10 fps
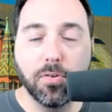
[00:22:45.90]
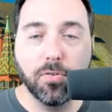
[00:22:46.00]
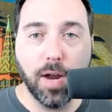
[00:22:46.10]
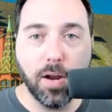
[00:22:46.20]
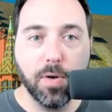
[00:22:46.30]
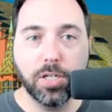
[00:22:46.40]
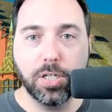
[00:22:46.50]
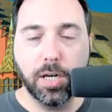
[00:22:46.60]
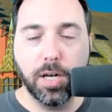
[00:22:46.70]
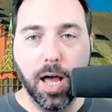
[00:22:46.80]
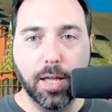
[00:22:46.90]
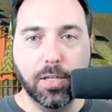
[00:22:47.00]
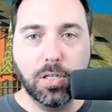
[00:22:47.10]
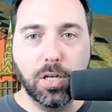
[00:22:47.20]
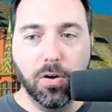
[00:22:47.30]
All right, great
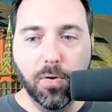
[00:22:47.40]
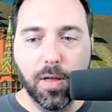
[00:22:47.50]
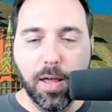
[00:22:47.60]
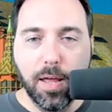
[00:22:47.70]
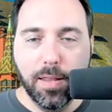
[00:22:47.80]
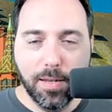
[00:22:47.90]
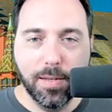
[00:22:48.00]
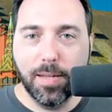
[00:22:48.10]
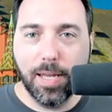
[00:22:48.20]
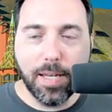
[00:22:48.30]
question. So